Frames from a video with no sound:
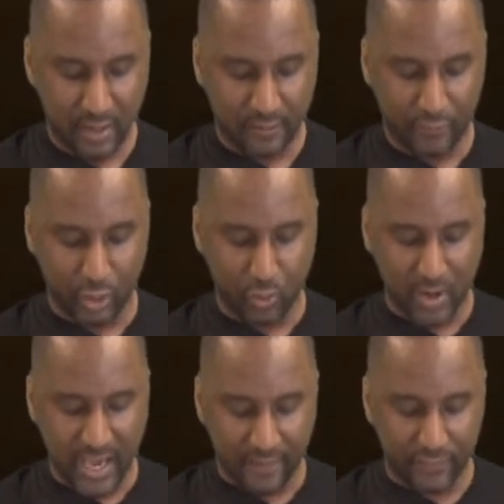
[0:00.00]
For
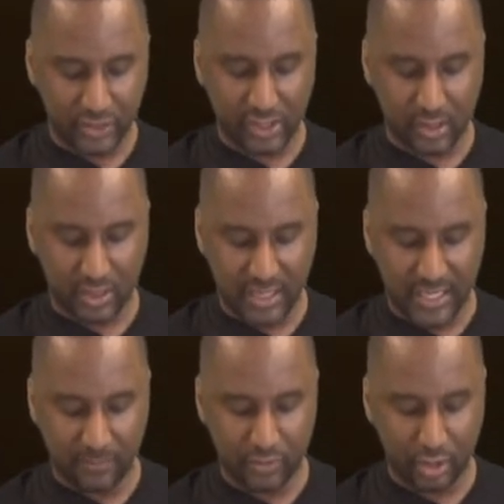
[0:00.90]
whoever shall
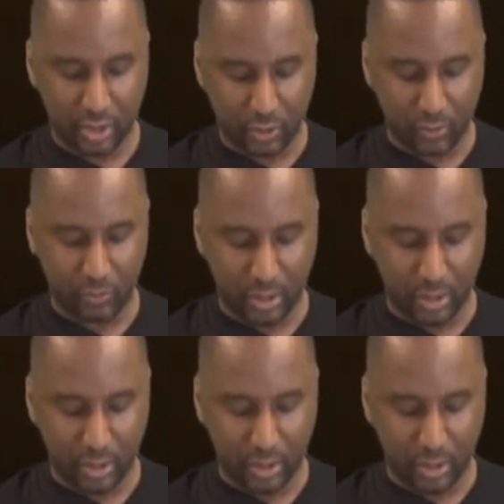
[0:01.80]
keep the whole